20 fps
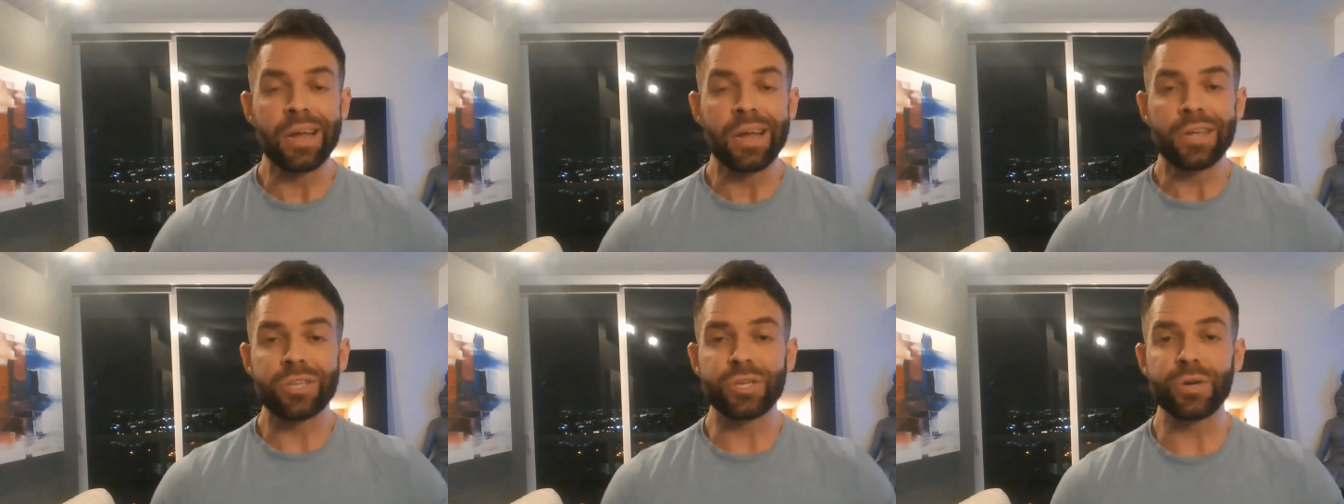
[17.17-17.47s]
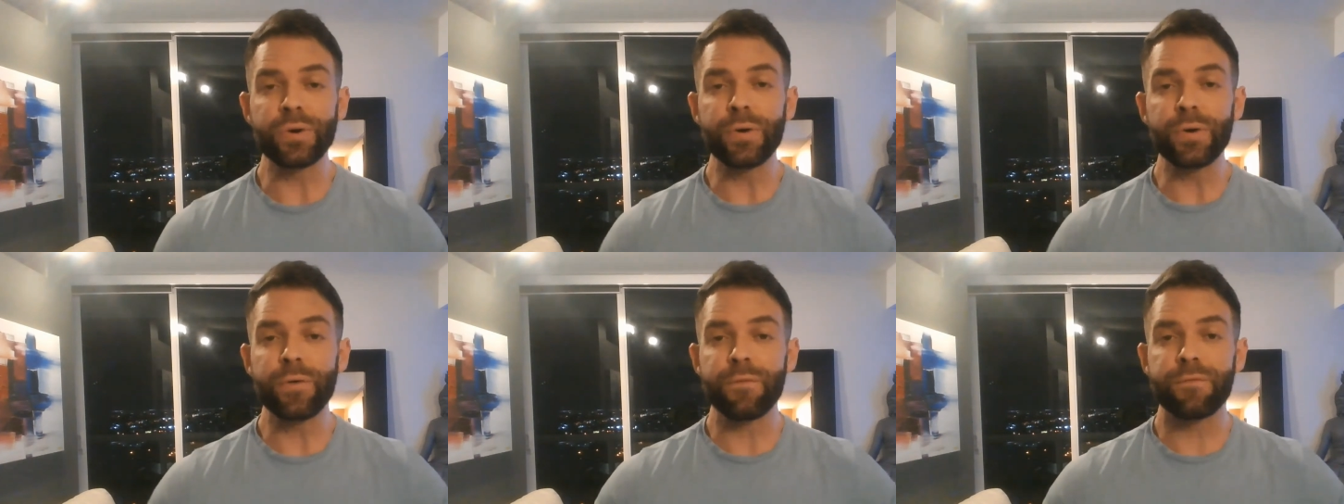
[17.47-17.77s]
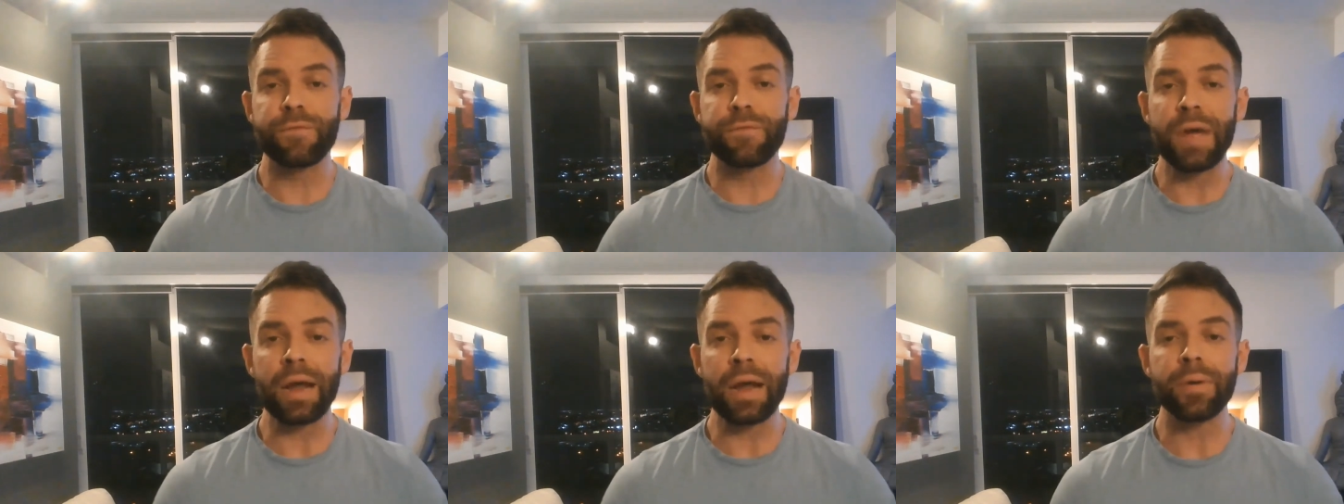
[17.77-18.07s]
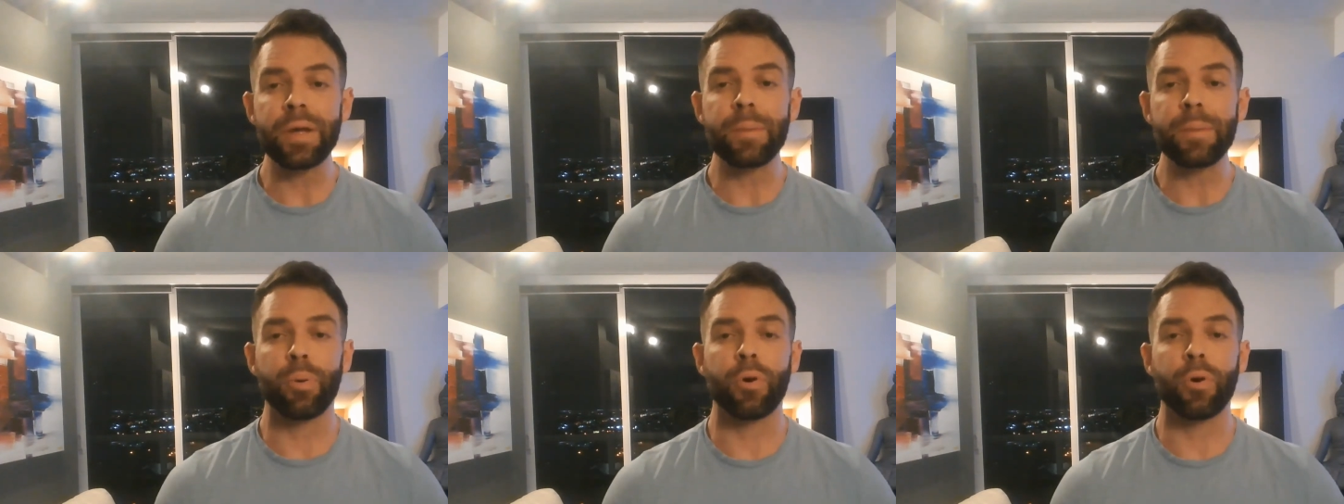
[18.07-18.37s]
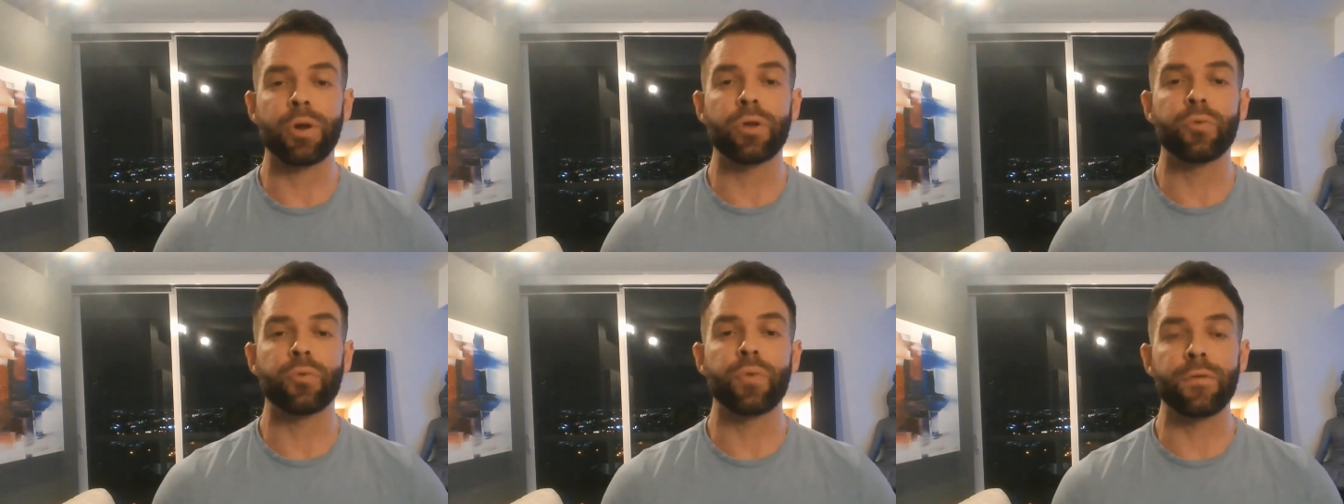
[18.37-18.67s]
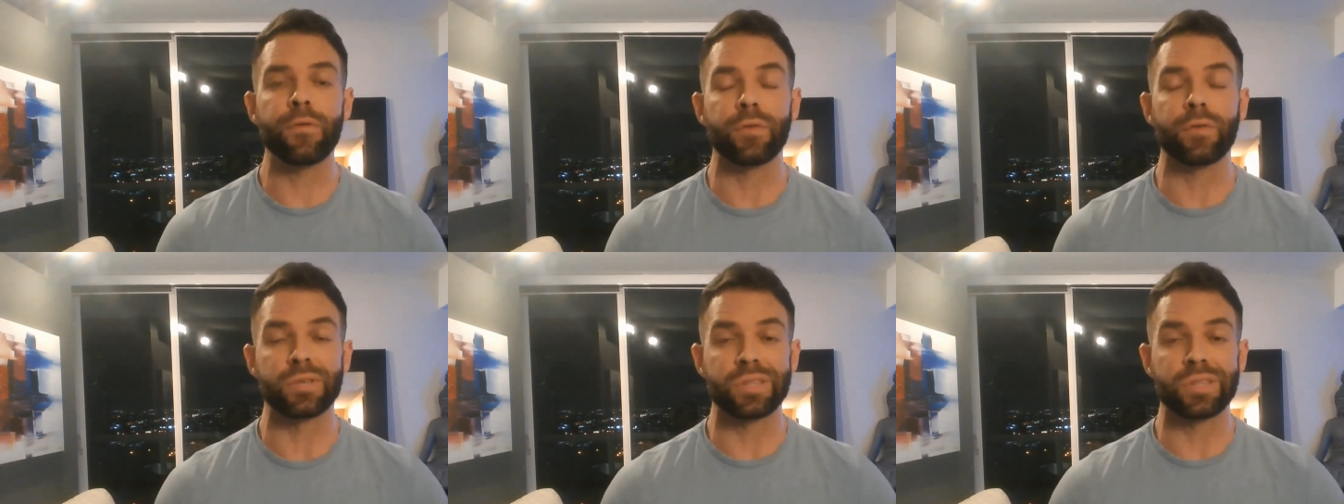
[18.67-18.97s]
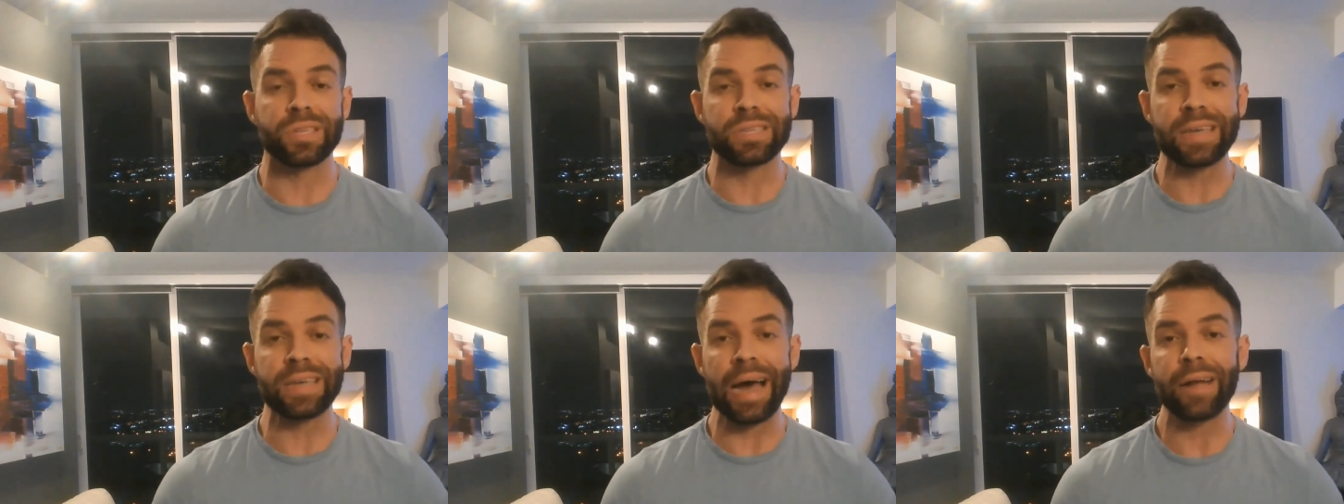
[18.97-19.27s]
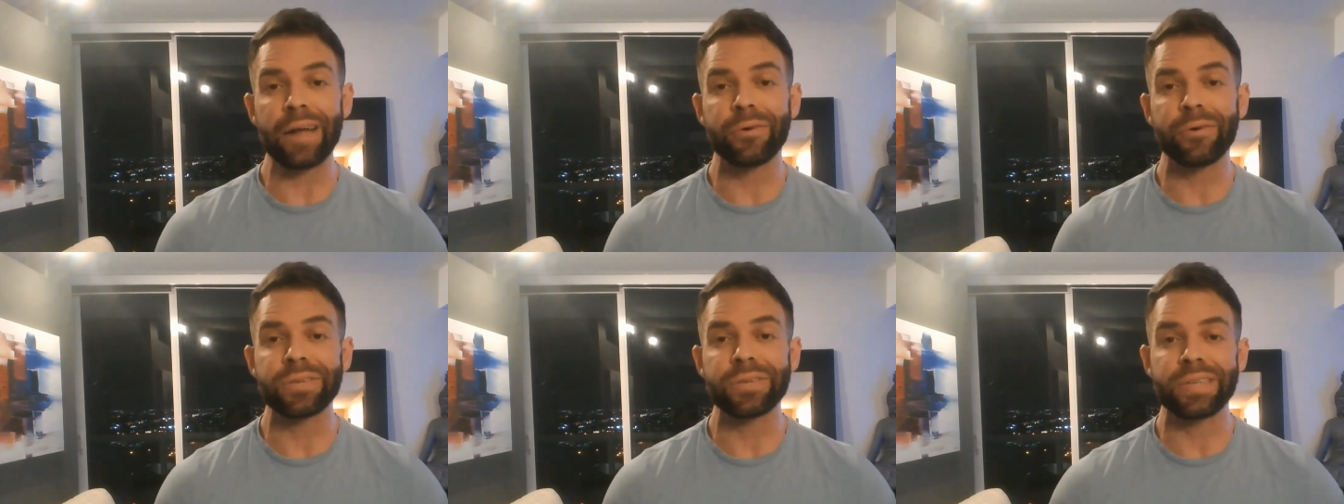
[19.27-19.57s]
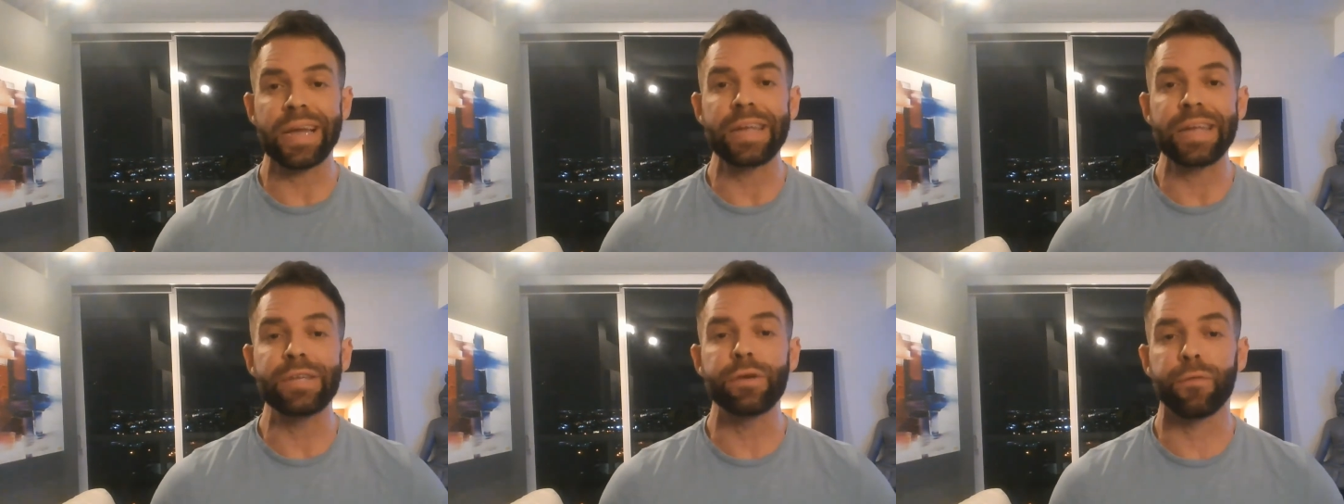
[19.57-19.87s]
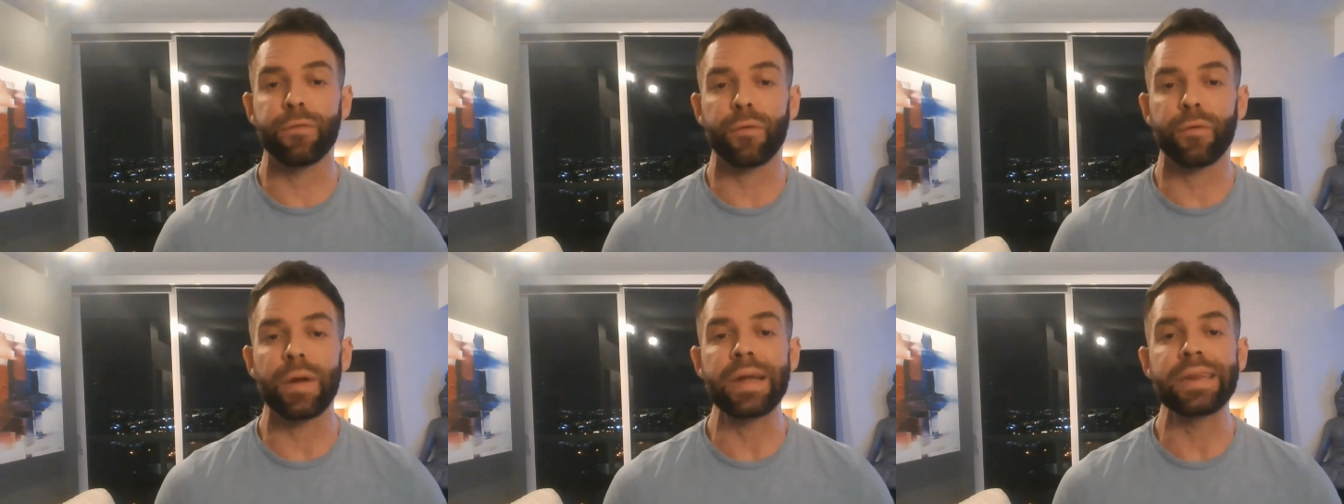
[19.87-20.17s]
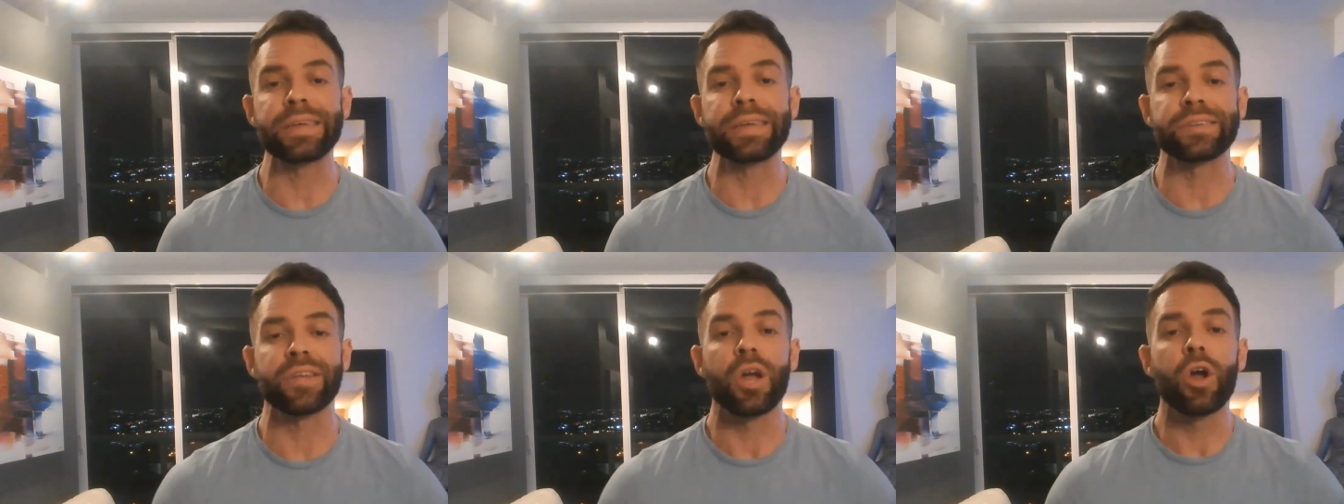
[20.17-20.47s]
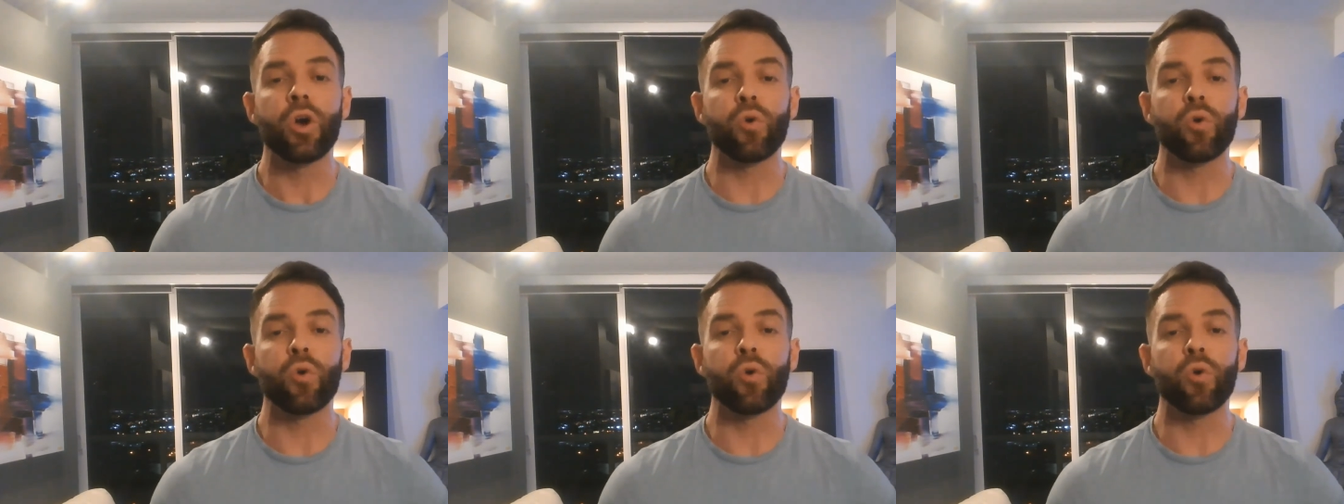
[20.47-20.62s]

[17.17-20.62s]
Two very important rivers, the Tigris and Euphrates,